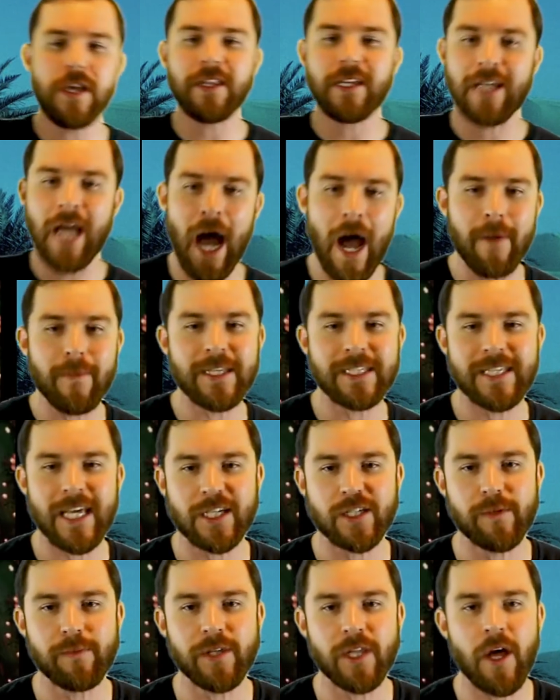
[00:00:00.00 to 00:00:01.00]
in the comment
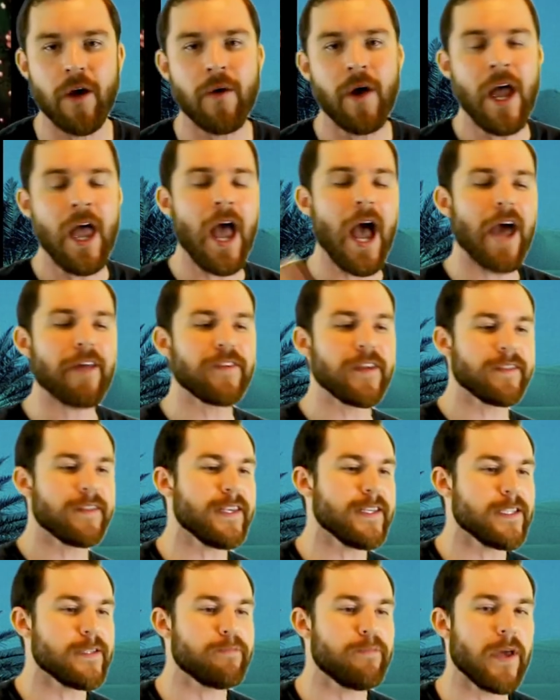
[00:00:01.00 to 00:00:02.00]
section below. I think
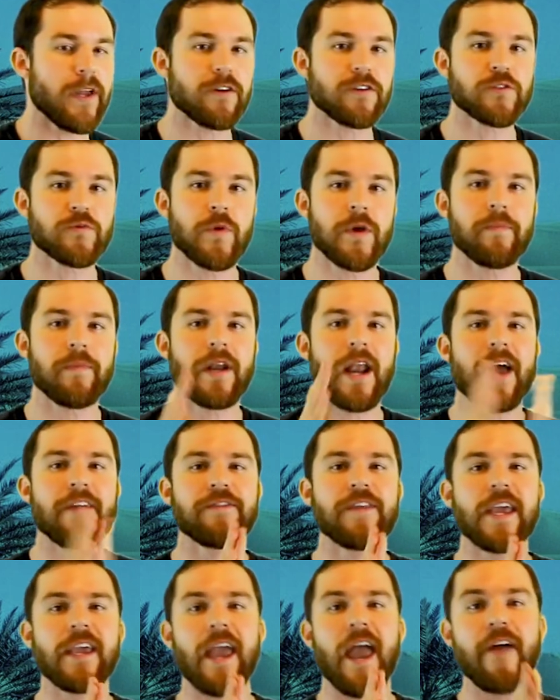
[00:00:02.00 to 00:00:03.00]
this is bittersweet, but I
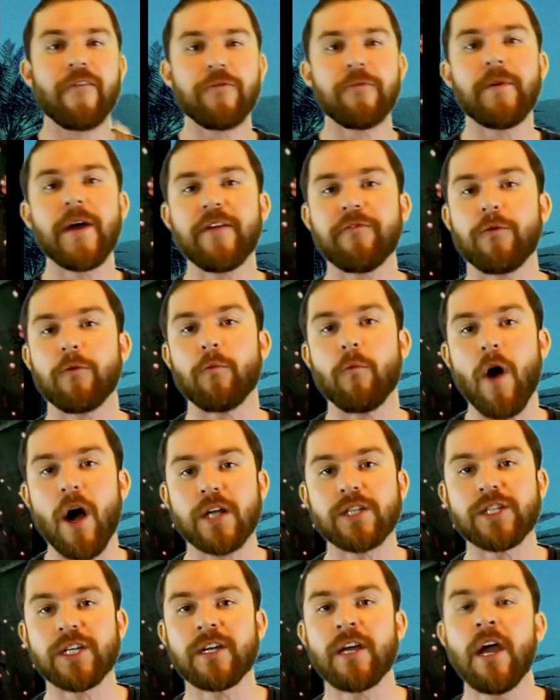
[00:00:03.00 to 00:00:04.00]
thank everybody for
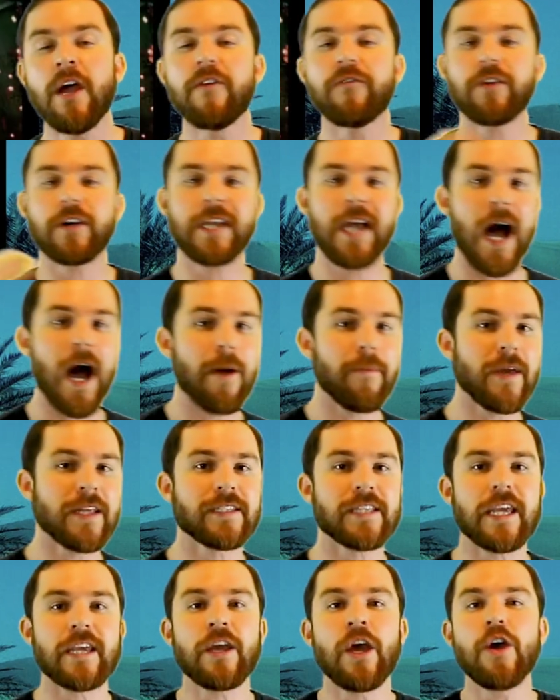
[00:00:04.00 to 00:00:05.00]
watching, for
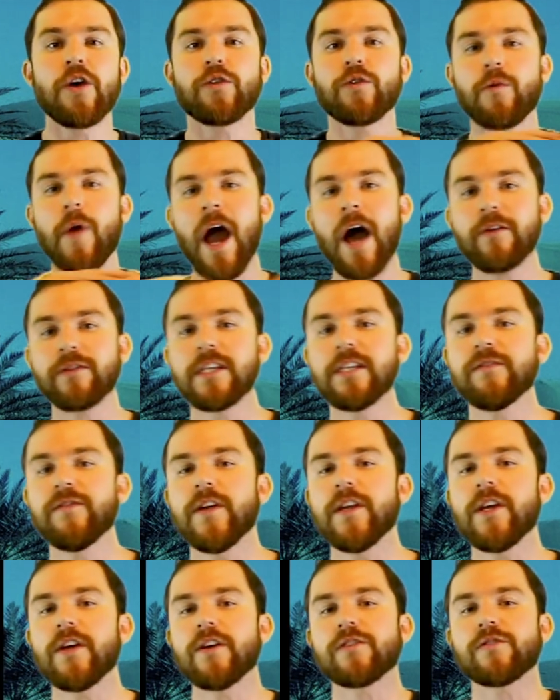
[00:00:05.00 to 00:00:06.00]
commenting throughout these
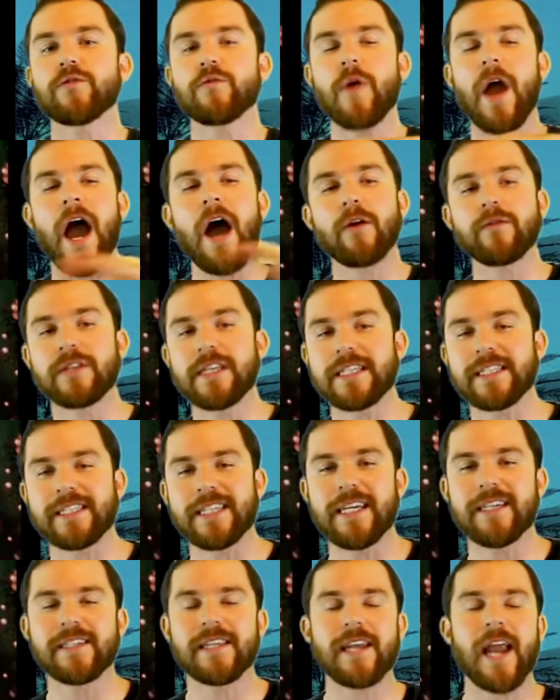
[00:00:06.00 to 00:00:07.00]
videos, throughout this
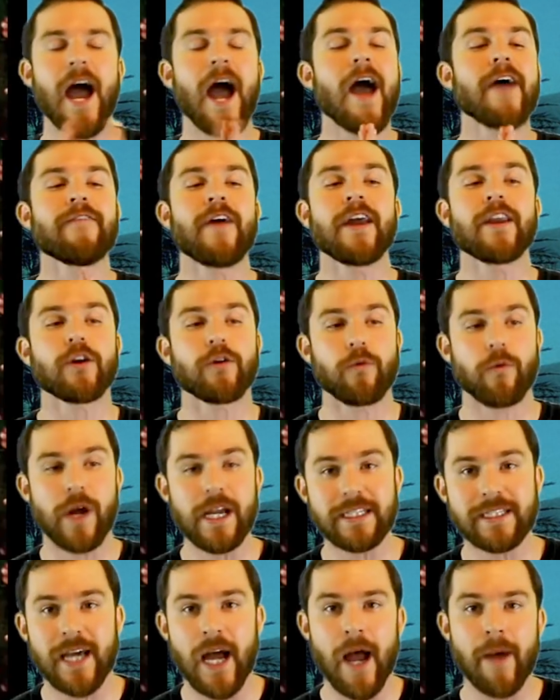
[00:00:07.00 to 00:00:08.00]
season. I've had a
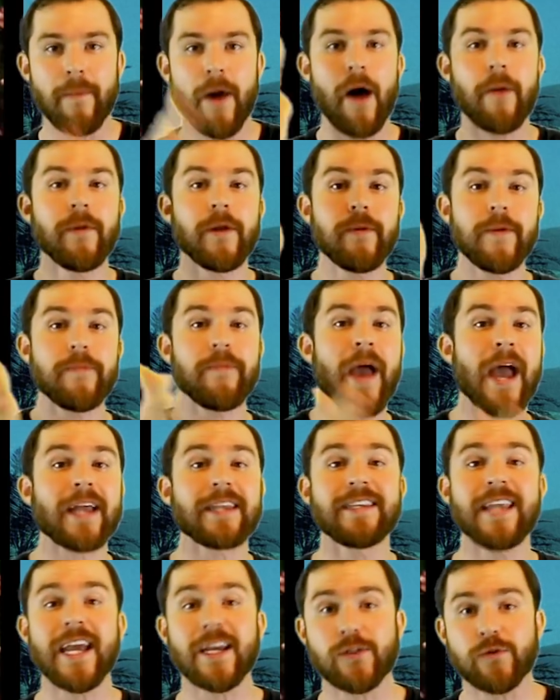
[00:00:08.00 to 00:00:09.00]
great time. I'm going to be back
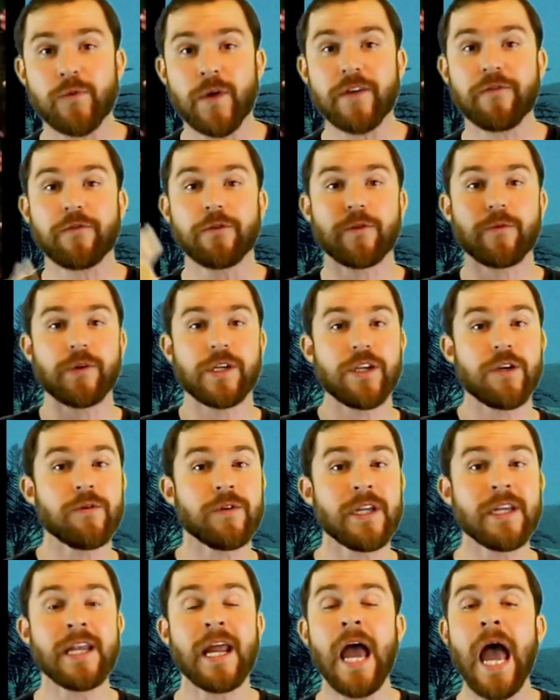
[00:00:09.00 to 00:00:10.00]
next week for the
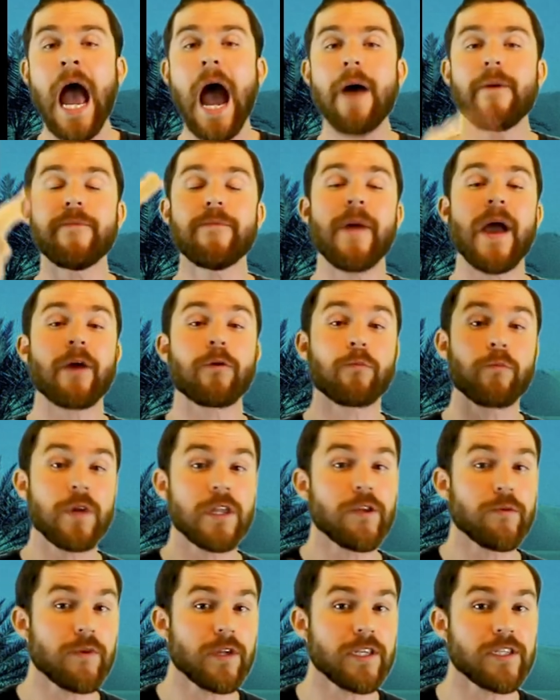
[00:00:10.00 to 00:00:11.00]
reunion. I'll be back
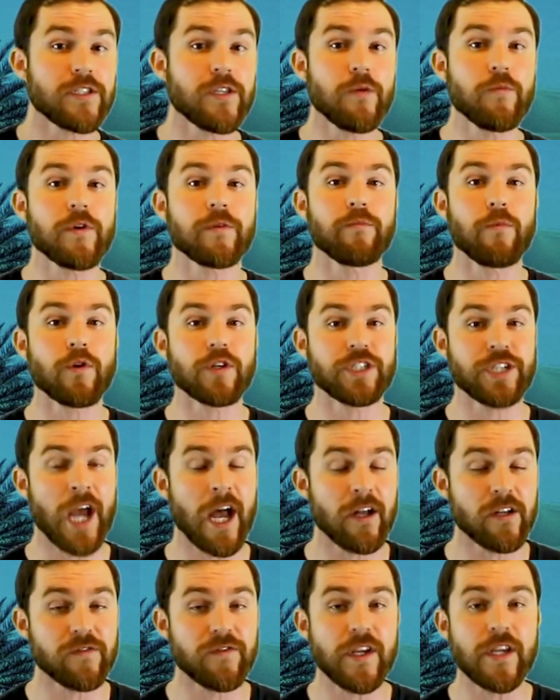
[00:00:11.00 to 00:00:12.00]
really, really soon with more
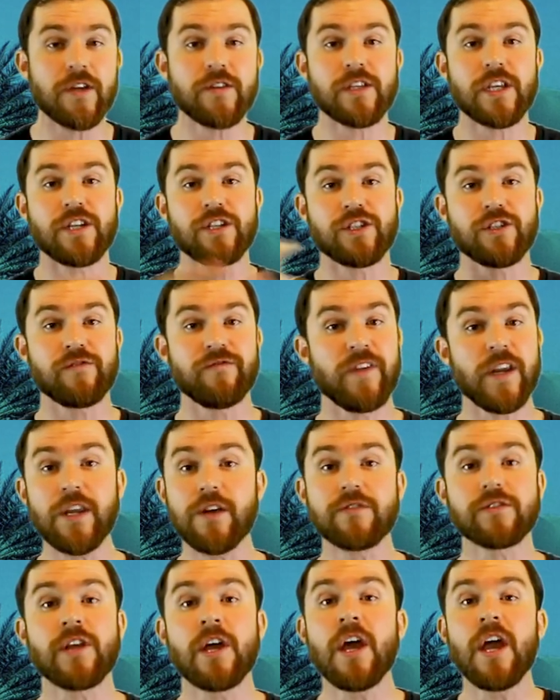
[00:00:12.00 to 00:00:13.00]
challenge videos and
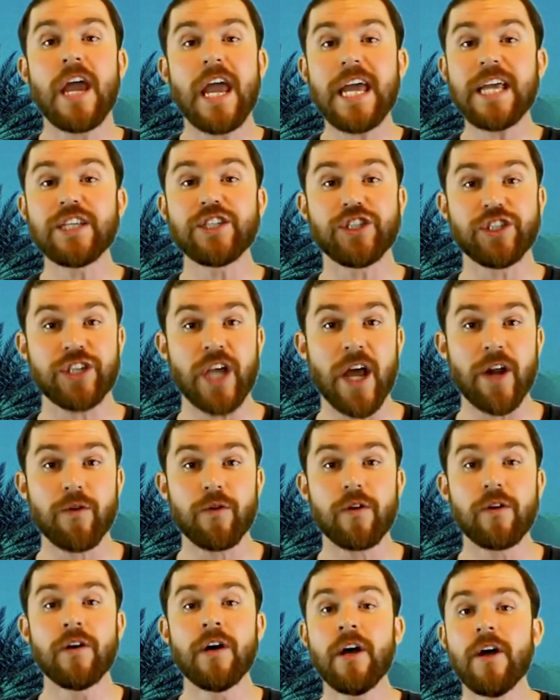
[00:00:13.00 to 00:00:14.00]
videos in
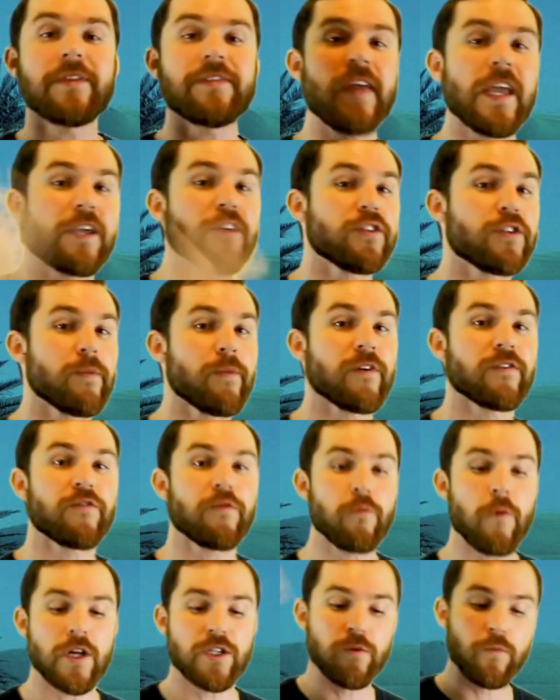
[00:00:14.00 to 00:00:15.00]
general. But thank you so much
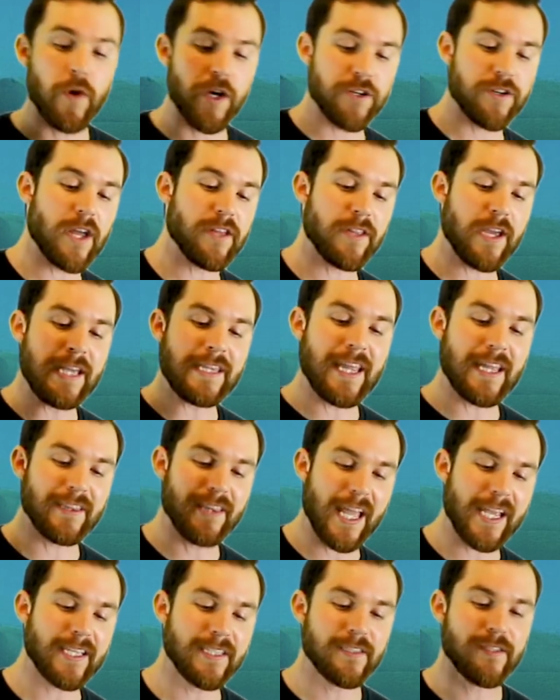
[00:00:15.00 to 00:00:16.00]
for watching. While you're down there, hit that
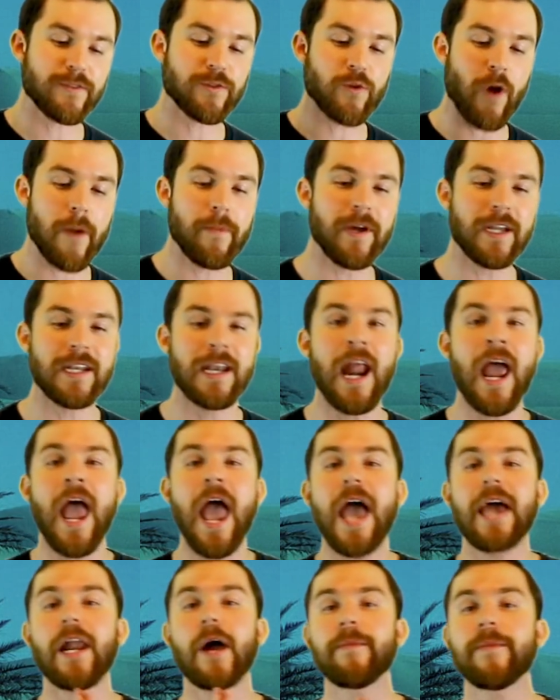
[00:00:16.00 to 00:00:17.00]
like and subscribe button,
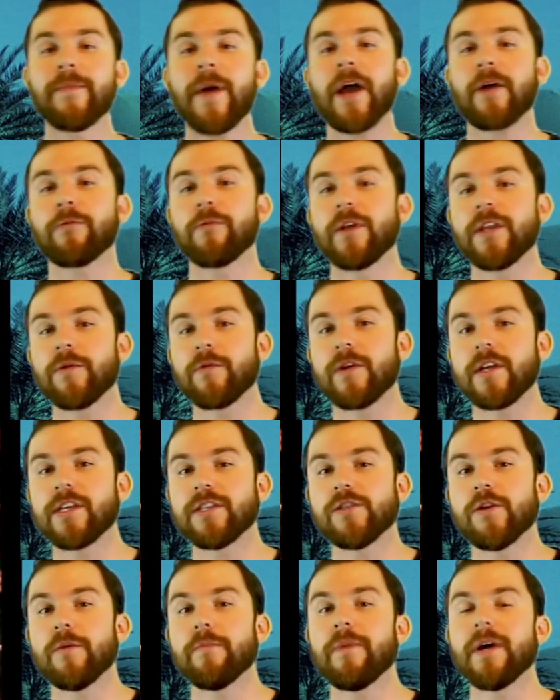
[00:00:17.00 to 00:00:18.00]
and I'll be back really, really
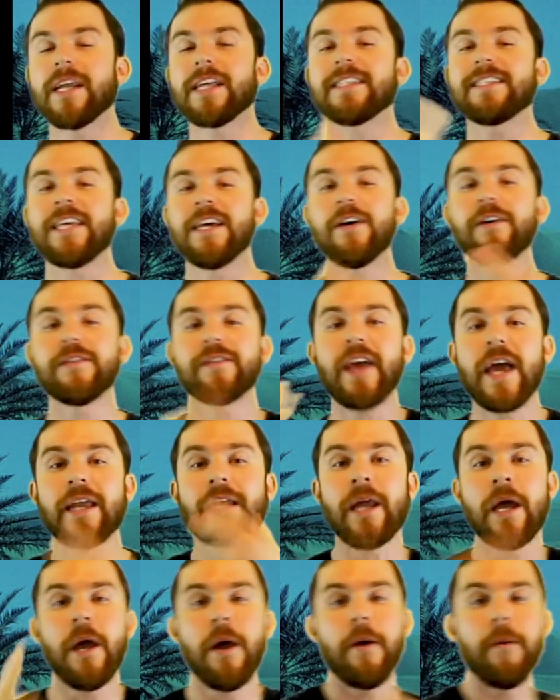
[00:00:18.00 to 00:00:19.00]
soon. But until then,